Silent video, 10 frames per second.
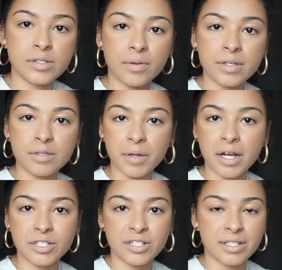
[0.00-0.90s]
So this
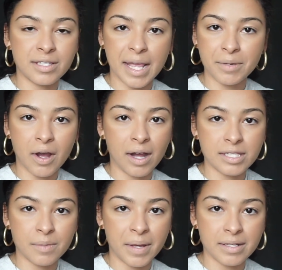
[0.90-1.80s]
blush is the same
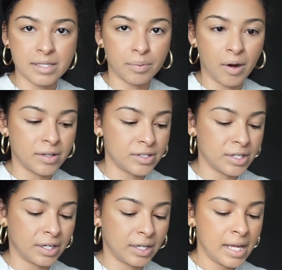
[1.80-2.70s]
concept as the
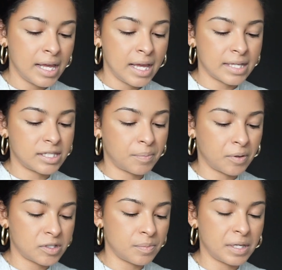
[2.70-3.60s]
bronzer. It's
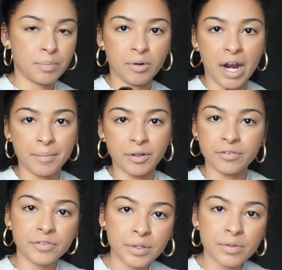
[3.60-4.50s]
supposed to be primer
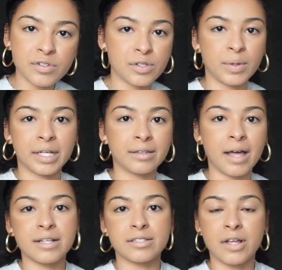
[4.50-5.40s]
infused so it can
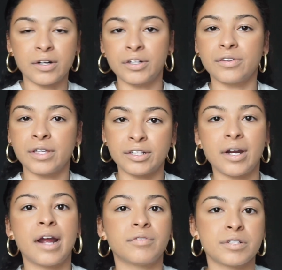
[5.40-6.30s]
last longer than your
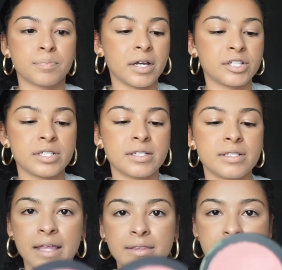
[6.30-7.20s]
average
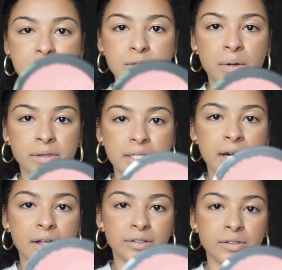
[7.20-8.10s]
blushes. And this is what the
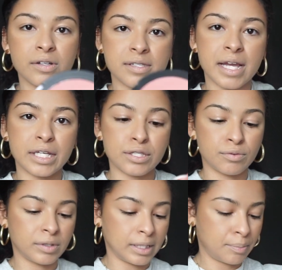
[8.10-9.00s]
color looks like. It's a
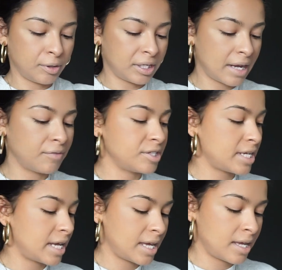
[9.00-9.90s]
really pretty
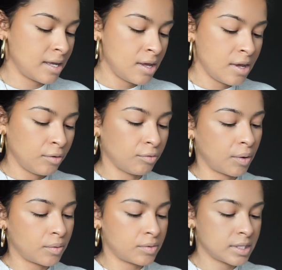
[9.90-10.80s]
everyday
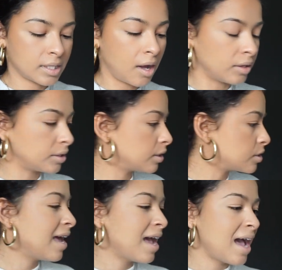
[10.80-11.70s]
rose color.
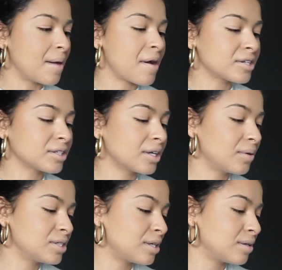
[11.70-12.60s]
I'm actually
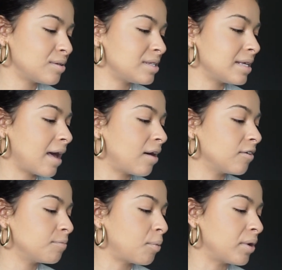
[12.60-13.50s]
going to use the
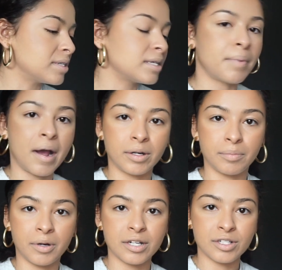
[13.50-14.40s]
E.L.F Pointed Powder
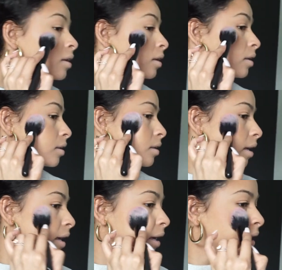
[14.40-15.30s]
Brush.
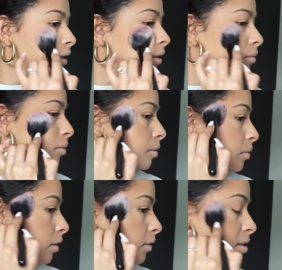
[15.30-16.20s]
And I'm gonna
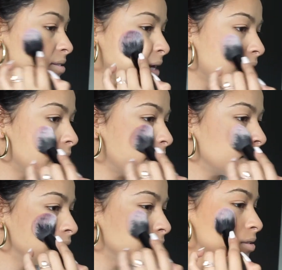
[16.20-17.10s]
put it on this
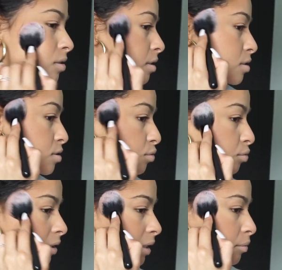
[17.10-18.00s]
side. So this is a
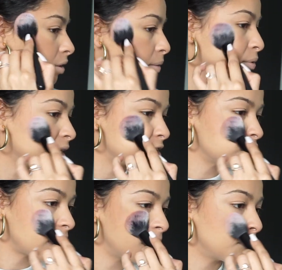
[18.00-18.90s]
really, really pretty
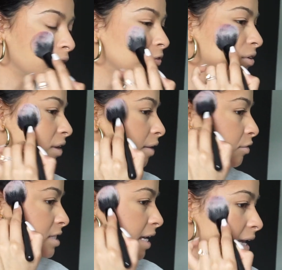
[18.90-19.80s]
shade, perfect for
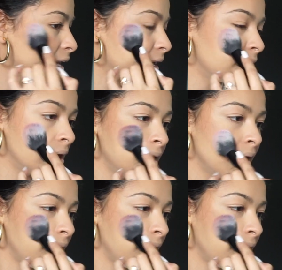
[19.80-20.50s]
every day.